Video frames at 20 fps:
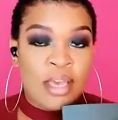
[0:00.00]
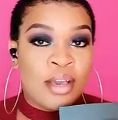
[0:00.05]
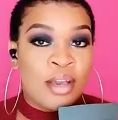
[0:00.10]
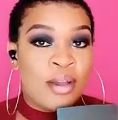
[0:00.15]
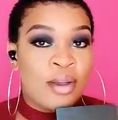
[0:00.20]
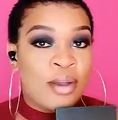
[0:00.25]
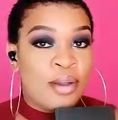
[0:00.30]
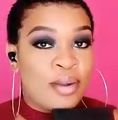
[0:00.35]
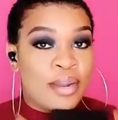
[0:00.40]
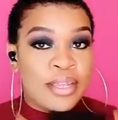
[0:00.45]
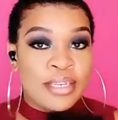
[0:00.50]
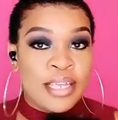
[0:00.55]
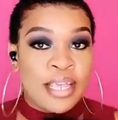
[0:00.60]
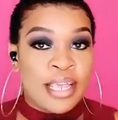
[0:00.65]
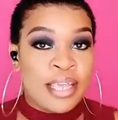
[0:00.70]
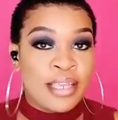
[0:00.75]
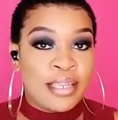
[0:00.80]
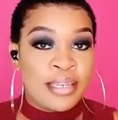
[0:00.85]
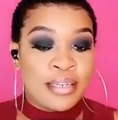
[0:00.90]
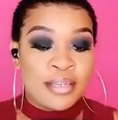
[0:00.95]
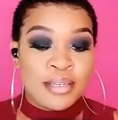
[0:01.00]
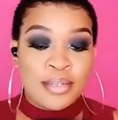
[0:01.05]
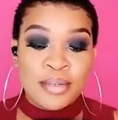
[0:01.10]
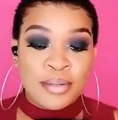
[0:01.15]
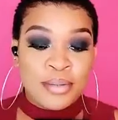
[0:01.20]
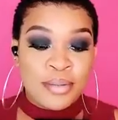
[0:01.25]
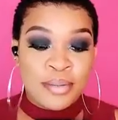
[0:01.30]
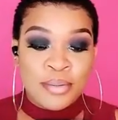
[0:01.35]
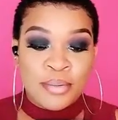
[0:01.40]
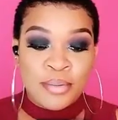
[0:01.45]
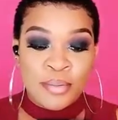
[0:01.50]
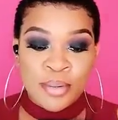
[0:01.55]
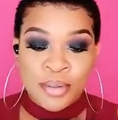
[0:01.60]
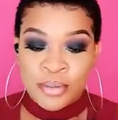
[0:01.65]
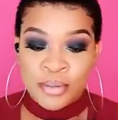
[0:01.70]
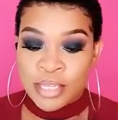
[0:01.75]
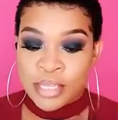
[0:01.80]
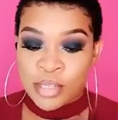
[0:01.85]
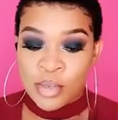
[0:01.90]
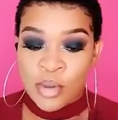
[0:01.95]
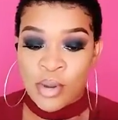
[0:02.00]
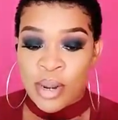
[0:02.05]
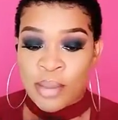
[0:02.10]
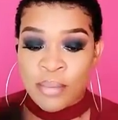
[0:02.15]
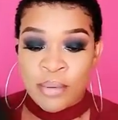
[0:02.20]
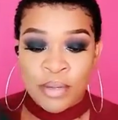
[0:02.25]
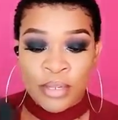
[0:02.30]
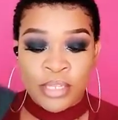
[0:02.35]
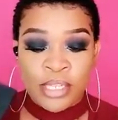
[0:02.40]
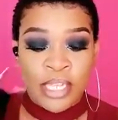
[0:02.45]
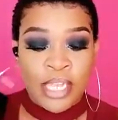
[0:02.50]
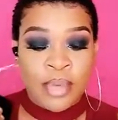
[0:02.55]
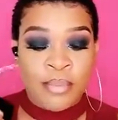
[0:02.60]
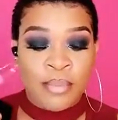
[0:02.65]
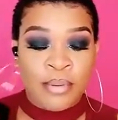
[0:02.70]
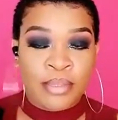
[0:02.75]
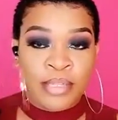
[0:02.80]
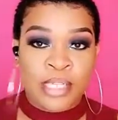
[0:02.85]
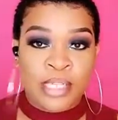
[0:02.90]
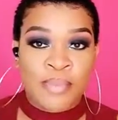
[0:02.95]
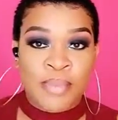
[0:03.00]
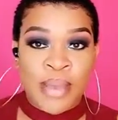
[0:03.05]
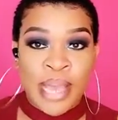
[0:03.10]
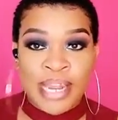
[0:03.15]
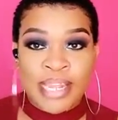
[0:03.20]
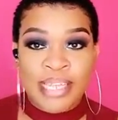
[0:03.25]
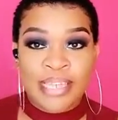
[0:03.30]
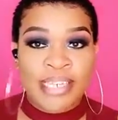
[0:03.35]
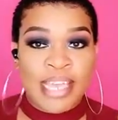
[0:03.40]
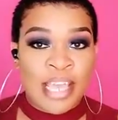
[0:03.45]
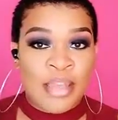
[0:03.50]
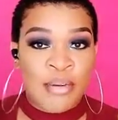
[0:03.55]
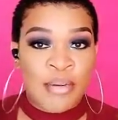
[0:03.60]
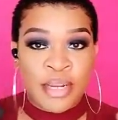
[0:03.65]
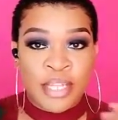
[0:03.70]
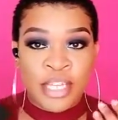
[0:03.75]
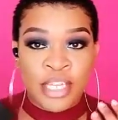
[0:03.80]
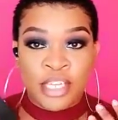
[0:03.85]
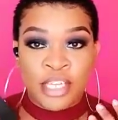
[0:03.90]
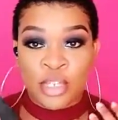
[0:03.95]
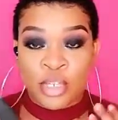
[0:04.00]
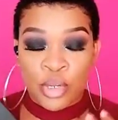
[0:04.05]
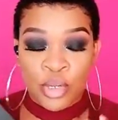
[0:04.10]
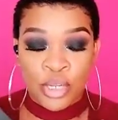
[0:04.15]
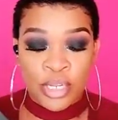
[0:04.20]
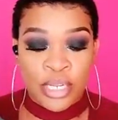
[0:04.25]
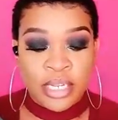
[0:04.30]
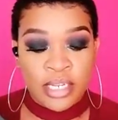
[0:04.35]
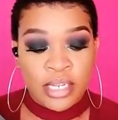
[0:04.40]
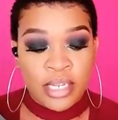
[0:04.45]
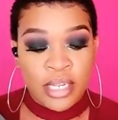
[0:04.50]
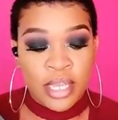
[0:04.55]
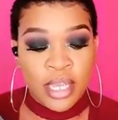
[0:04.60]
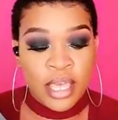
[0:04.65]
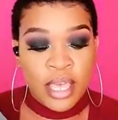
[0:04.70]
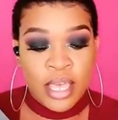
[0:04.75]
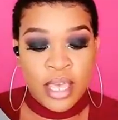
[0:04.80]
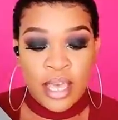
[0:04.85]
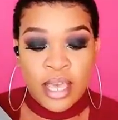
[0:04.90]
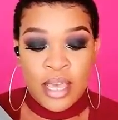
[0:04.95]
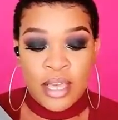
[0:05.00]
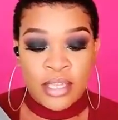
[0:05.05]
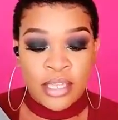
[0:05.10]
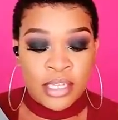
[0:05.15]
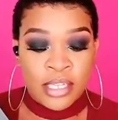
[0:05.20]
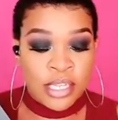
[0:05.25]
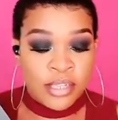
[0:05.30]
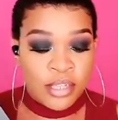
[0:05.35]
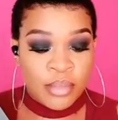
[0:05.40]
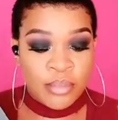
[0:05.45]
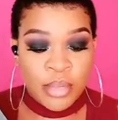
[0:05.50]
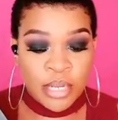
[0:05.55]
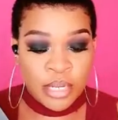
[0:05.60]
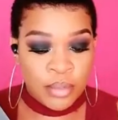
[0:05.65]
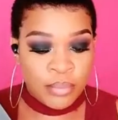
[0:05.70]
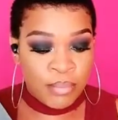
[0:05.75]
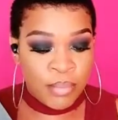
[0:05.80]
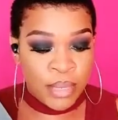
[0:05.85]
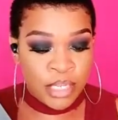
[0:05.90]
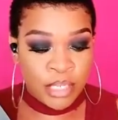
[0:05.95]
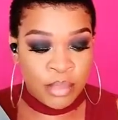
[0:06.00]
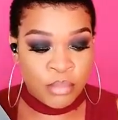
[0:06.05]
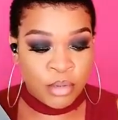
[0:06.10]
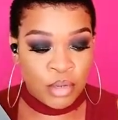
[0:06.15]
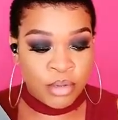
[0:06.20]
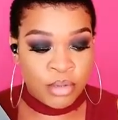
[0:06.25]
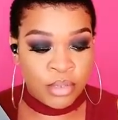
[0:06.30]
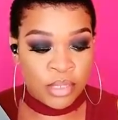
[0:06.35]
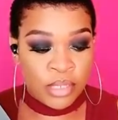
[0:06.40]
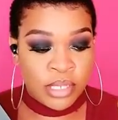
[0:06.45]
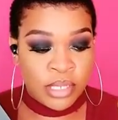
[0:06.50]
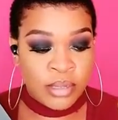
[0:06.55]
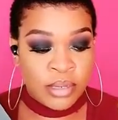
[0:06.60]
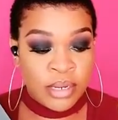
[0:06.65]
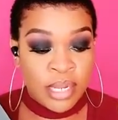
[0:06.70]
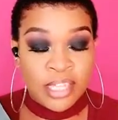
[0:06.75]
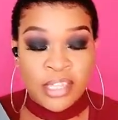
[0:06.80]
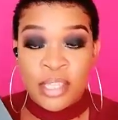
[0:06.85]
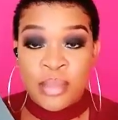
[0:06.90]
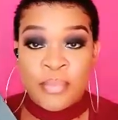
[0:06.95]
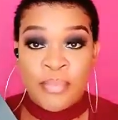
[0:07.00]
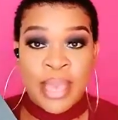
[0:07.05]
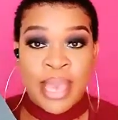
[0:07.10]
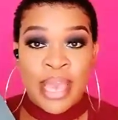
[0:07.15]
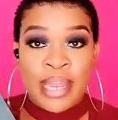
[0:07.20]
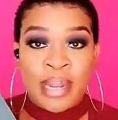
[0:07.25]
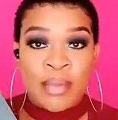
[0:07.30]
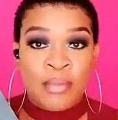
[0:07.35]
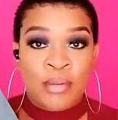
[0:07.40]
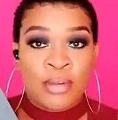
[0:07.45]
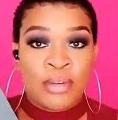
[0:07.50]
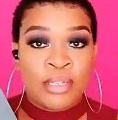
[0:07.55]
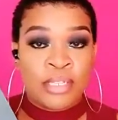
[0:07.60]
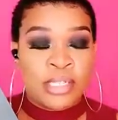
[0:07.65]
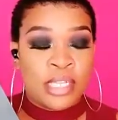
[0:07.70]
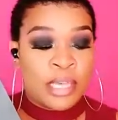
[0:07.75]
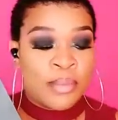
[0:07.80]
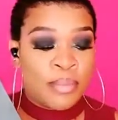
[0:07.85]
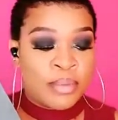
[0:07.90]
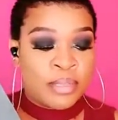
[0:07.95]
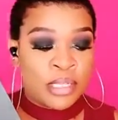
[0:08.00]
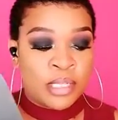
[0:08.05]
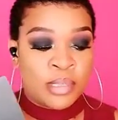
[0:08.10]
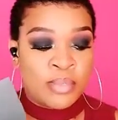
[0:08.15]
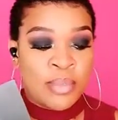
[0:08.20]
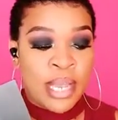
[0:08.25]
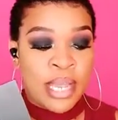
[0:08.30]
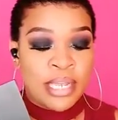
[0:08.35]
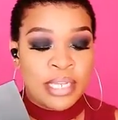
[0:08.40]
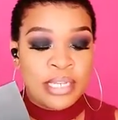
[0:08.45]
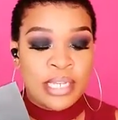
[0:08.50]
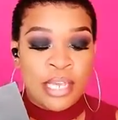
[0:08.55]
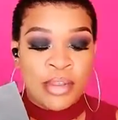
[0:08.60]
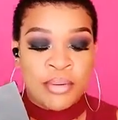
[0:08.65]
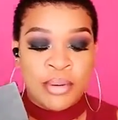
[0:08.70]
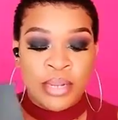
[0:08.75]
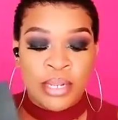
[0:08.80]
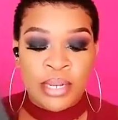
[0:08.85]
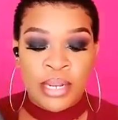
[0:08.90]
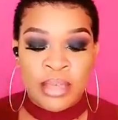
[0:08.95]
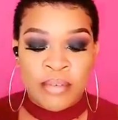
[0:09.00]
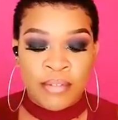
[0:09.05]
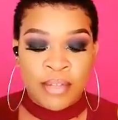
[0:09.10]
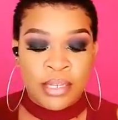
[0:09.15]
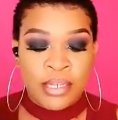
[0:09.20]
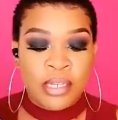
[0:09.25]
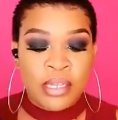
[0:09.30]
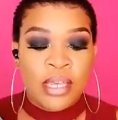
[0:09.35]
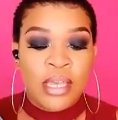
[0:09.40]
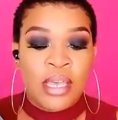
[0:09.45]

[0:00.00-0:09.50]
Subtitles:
All right, and well, that's all I'm gonna say about this palette. I really enjoyed it. There's nothing much I'm gonna say, nothing bad I'm gonna say about this palette. I really loved it.